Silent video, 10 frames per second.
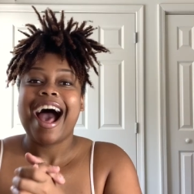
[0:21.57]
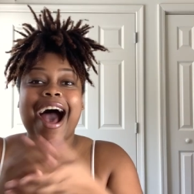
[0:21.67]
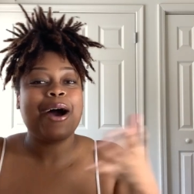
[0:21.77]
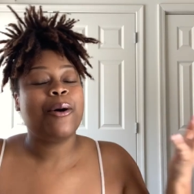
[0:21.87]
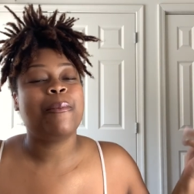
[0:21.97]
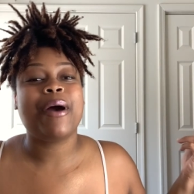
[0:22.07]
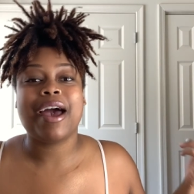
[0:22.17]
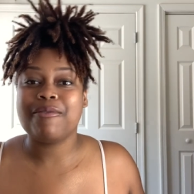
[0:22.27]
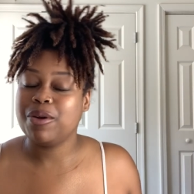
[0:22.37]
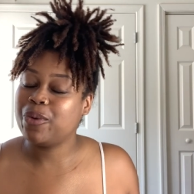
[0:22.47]
I hope
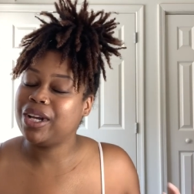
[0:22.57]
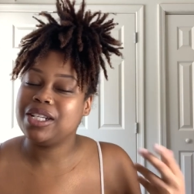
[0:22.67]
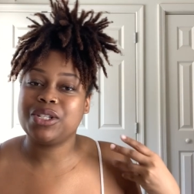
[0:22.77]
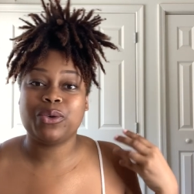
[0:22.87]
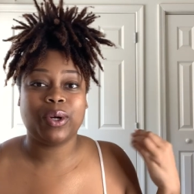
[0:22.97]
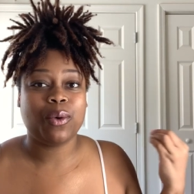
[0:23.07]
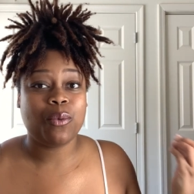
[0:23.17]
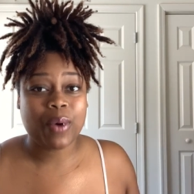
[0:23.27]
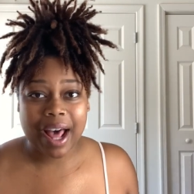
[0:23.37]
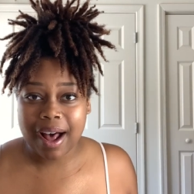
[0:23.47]
everyone is doing
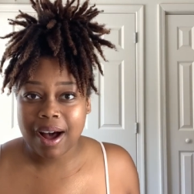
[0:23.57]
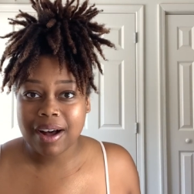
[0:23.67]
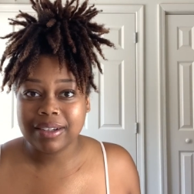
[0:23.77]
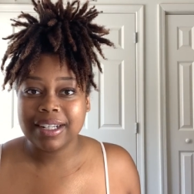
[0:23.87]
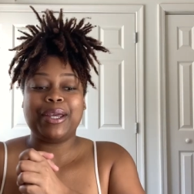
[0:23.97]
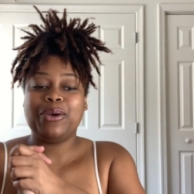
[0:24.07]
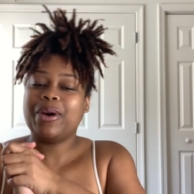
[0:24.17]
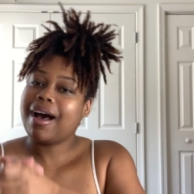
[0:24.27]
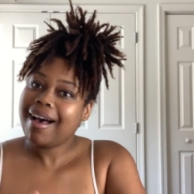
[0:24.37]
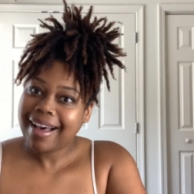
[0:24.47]
well. You
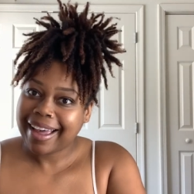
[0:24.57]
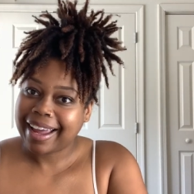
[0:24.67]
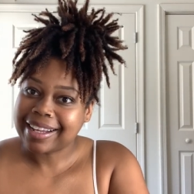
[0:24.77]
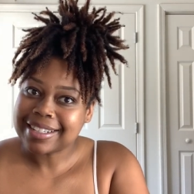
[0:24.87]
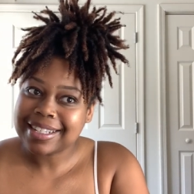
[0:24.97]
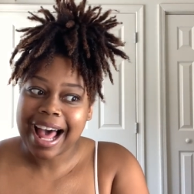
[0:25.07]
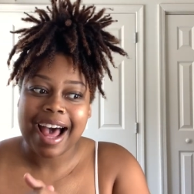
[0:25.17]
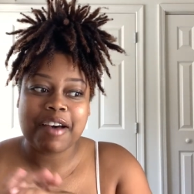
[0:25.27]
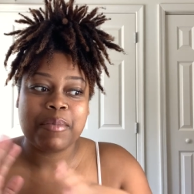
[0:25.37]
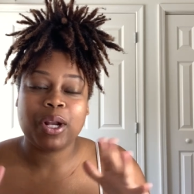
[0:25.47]
guys,
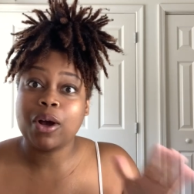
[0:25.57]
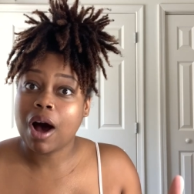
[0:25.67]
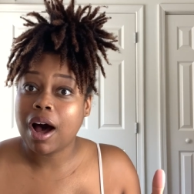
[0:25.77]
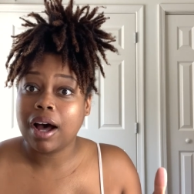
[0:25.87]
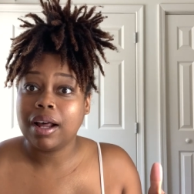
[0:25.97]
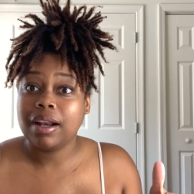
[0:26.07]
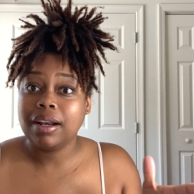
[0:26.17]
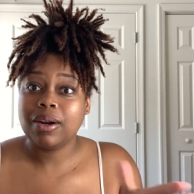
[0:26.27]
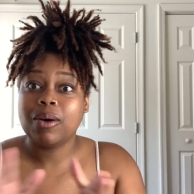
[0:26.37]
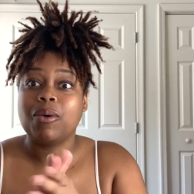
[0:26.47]
I've been gone,
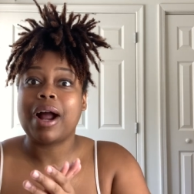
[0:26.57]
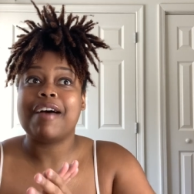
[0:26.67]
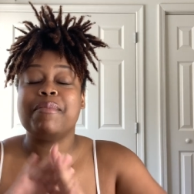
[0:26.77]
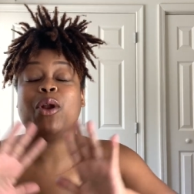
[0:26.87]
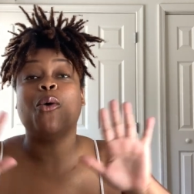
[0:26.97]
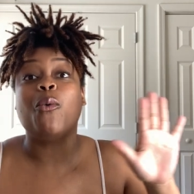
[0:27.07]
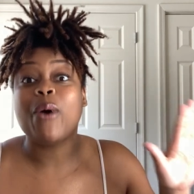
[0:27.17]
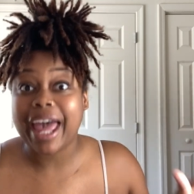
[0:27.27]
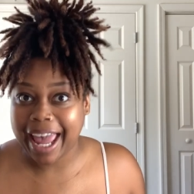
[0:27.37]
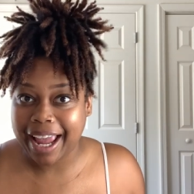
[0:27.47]
or I've been
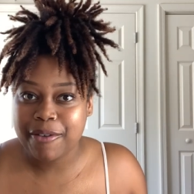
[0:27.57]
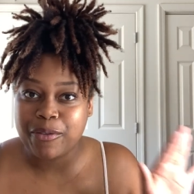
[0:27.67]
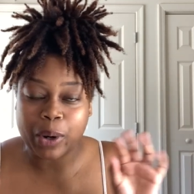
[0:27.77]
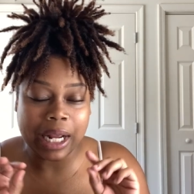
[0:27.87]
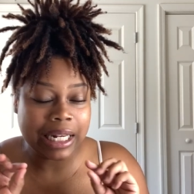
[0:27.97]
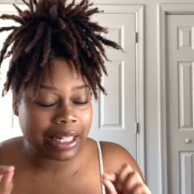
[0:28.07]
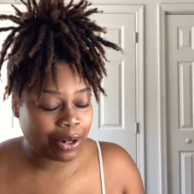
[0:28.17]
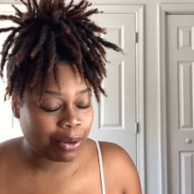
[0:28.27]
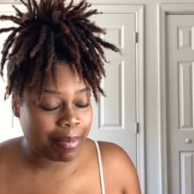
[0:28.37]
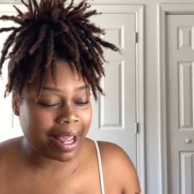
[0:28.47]
away for a
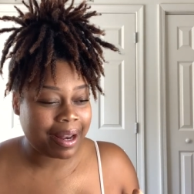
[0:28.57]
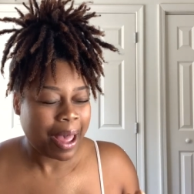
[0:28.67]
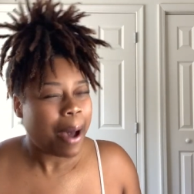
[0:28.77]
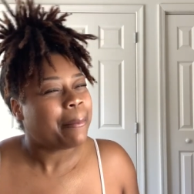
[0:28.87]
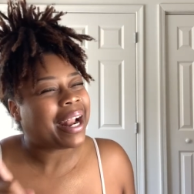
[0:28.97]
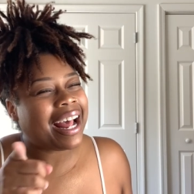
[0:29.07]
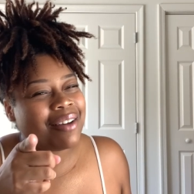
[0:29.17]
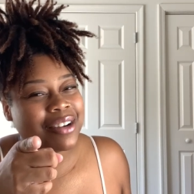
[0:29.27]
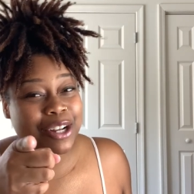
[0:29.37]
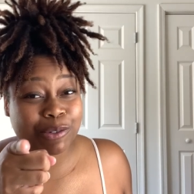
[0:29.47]
little bit, but I
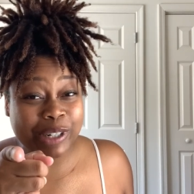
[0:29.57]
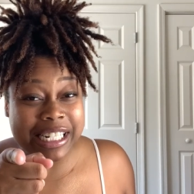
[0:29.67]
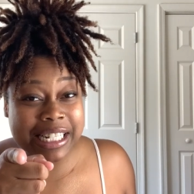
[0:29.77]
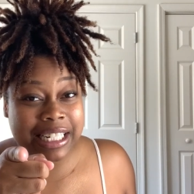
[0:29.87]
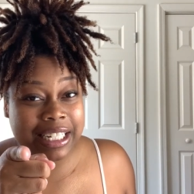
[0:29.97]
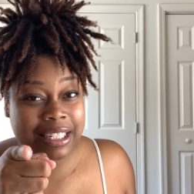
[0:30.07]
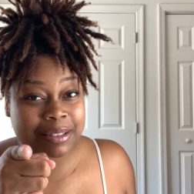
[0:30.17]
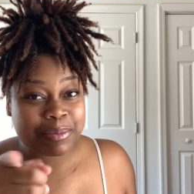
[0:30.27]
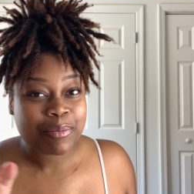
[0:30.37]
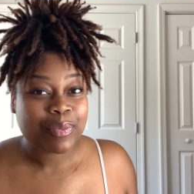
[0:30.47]
have a good reason.